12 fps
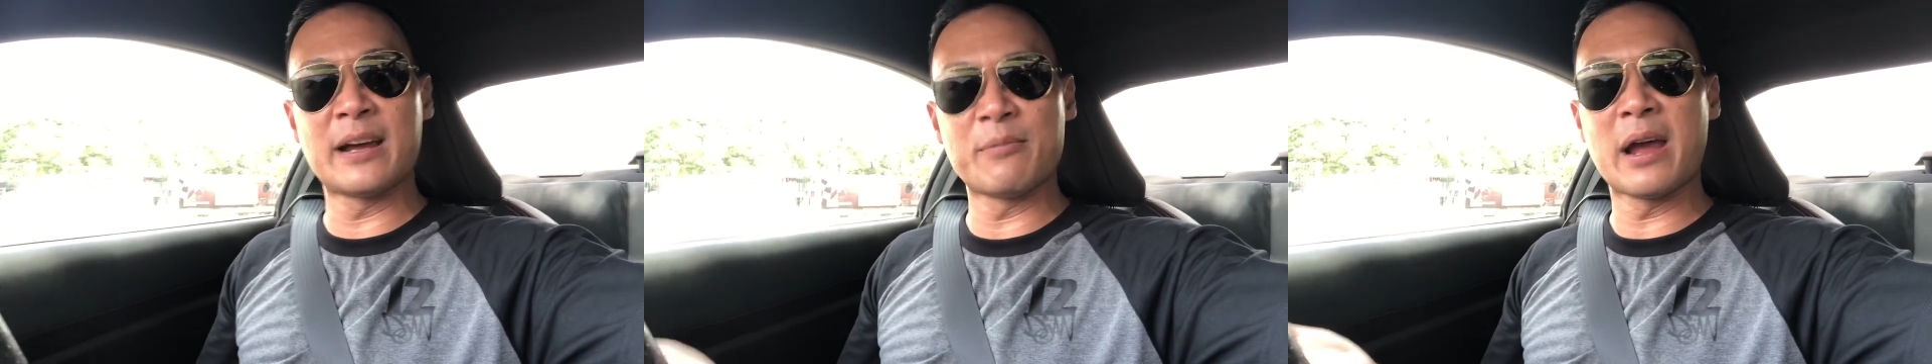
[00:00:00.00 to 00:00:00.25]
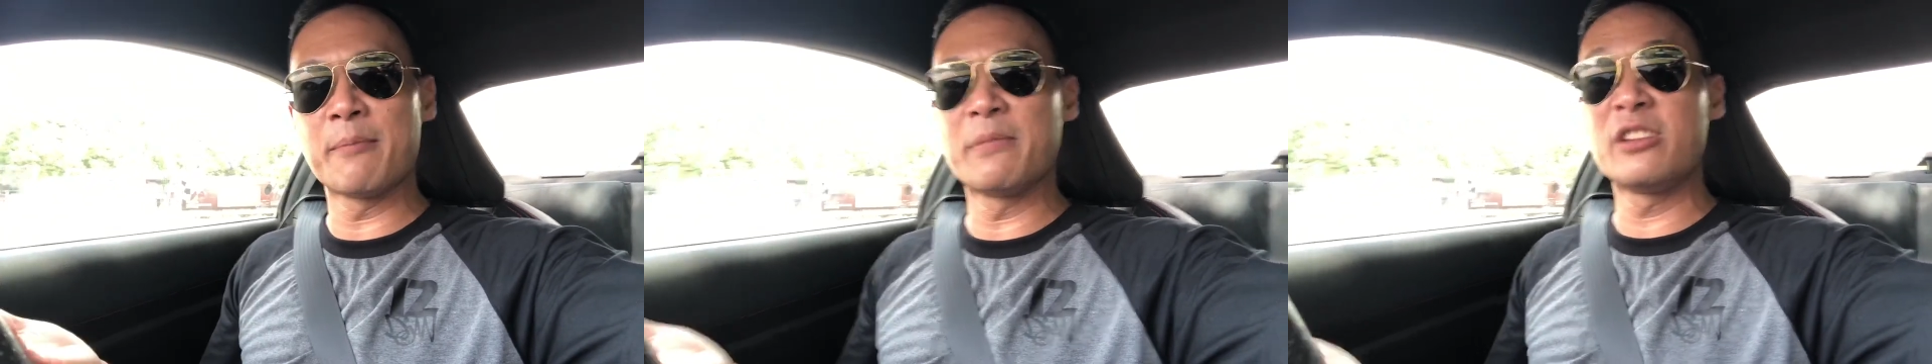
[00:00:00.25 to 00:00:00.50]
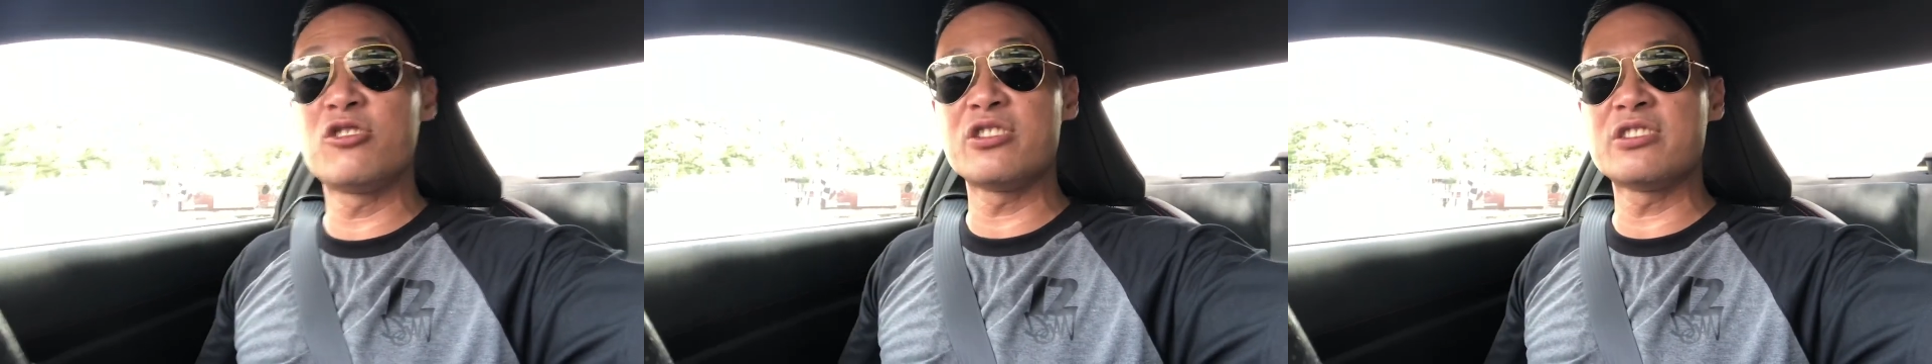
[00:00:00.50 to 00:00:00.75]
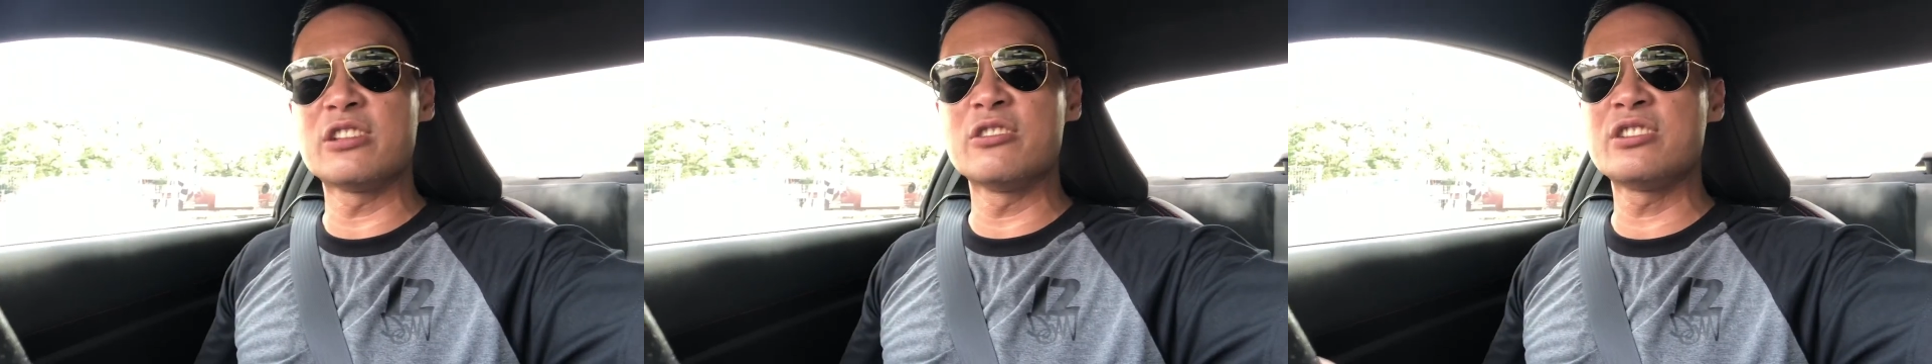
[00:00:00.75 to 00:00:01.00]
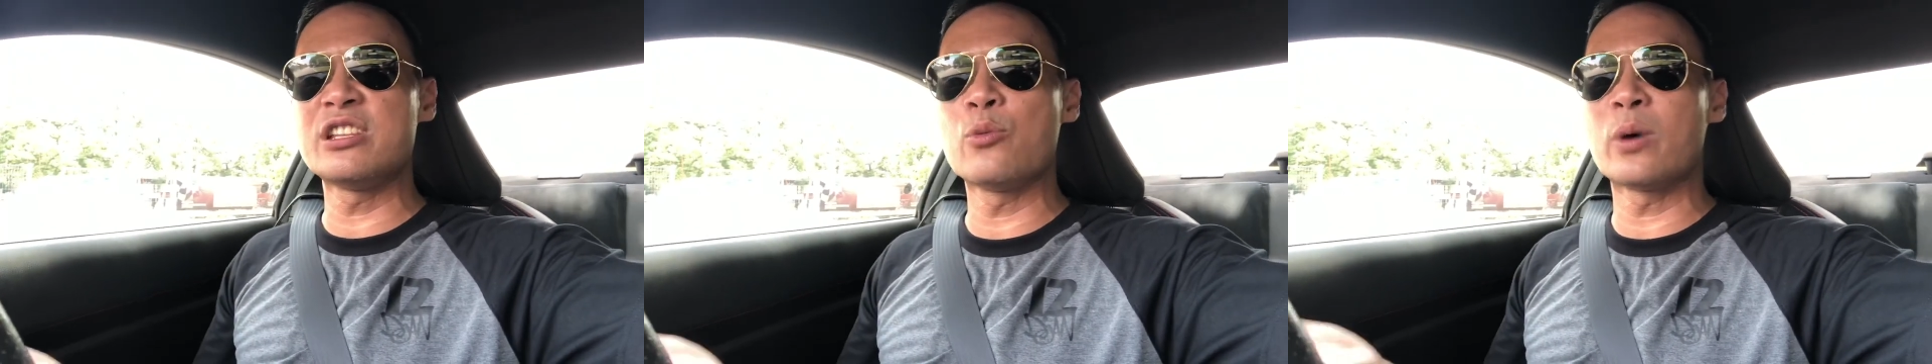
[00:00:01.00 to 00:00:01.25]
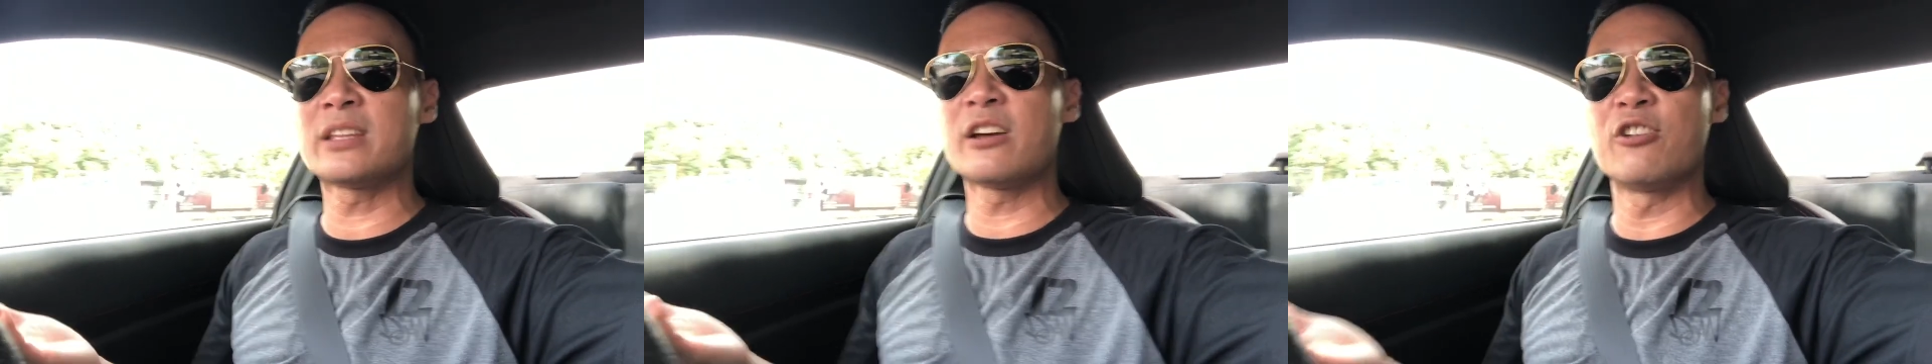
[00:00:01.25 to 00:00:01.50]
I'm interested to see
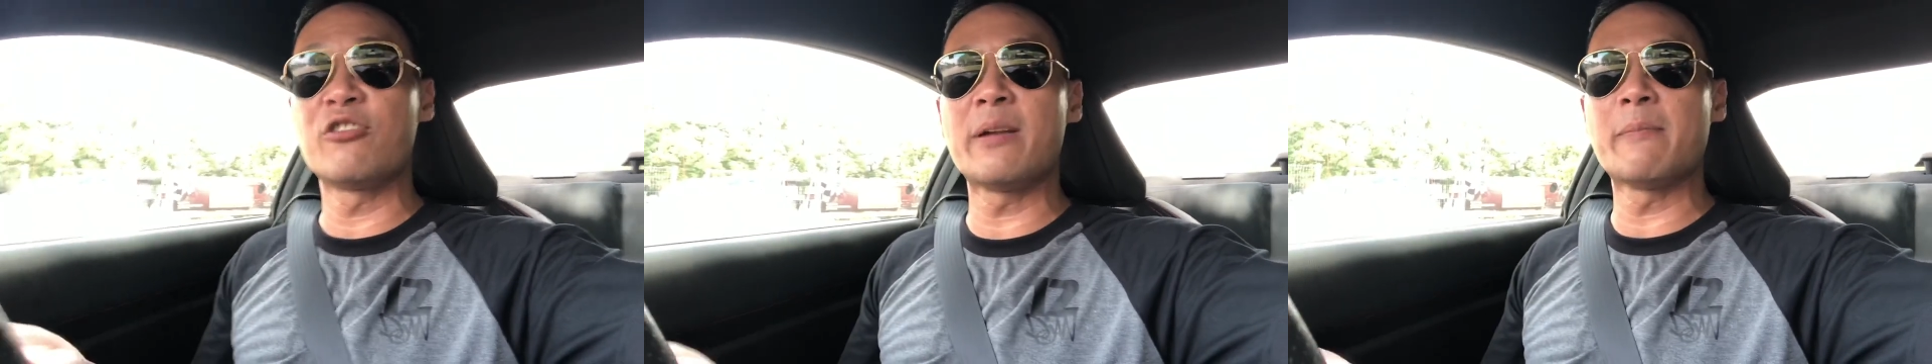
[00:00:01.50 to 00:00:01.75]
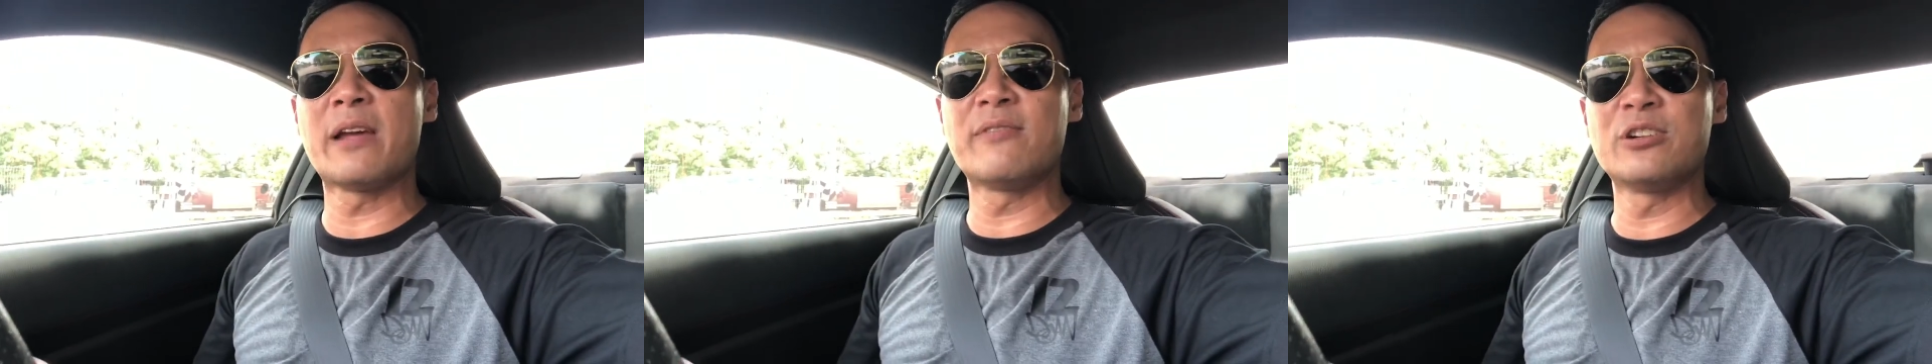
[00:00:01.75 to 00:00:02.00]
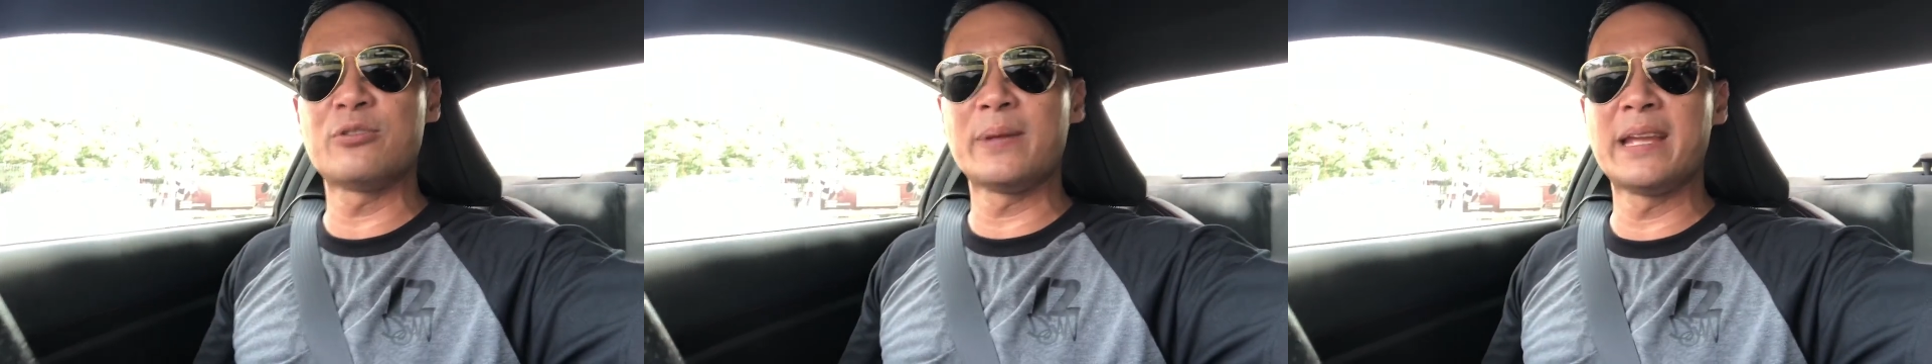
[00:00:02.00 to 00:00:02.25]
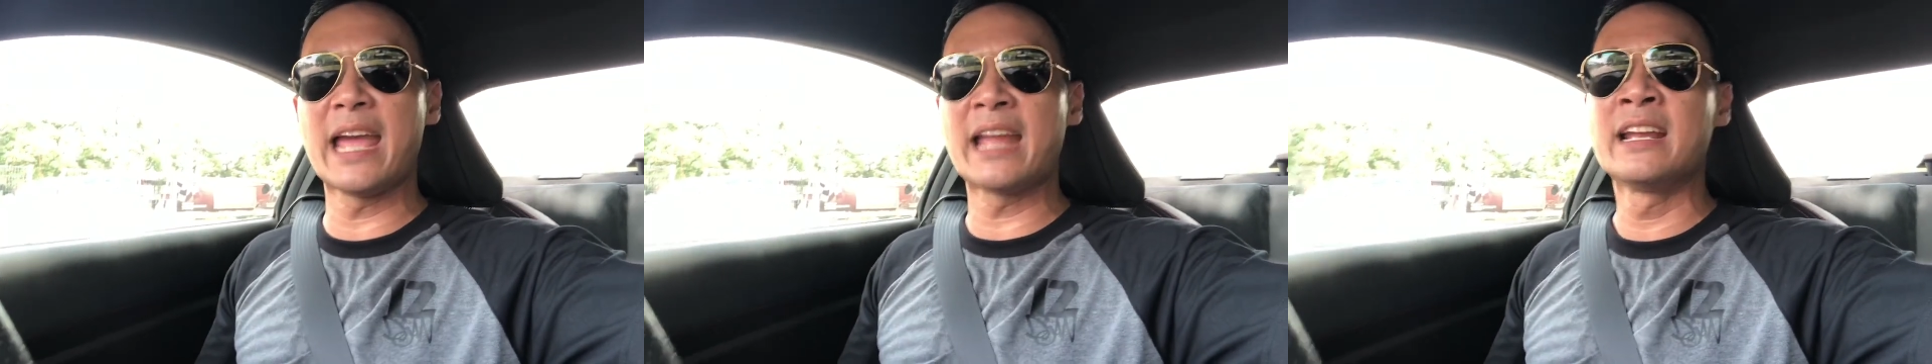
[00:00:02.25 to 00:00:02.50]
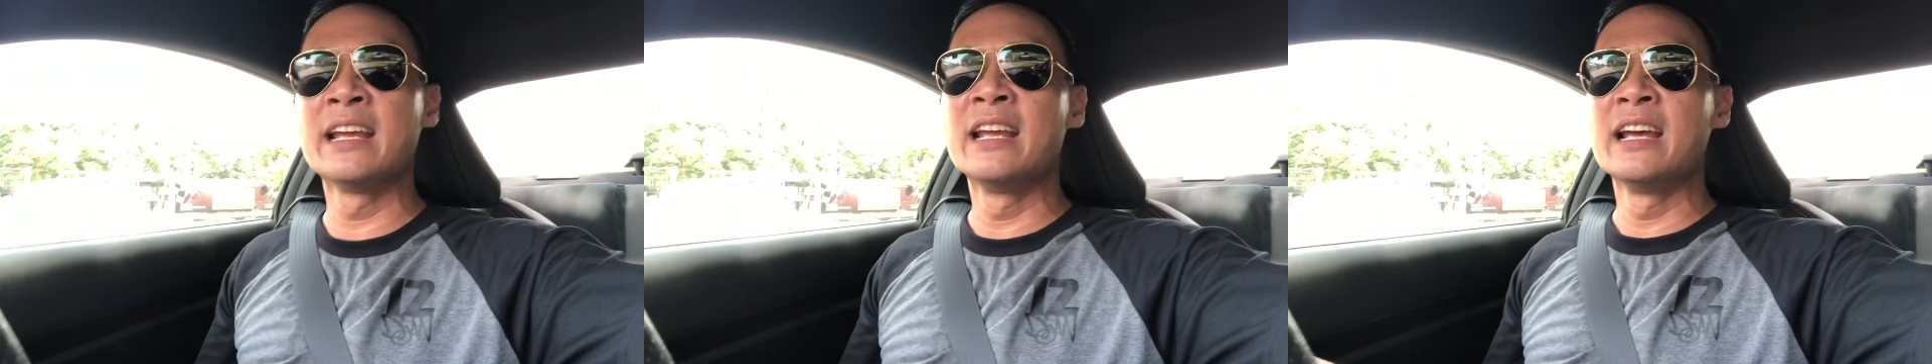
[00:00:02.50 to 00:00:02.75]
what type of grip levels we get,